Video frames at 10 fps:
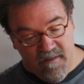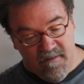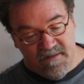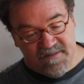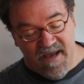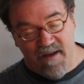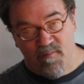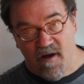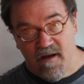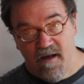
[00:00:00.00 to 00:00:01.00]
This
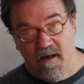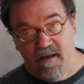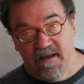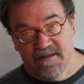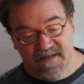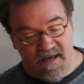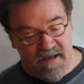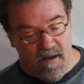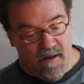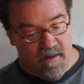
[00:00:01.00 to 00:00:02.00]
camera is
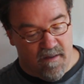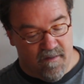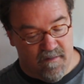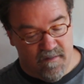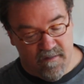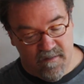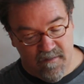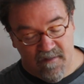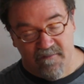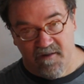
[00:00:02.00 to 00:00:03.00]
a
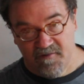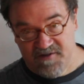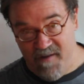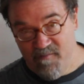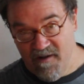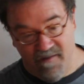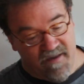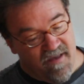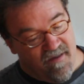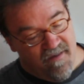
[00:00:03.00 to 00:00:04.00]
little gem, really.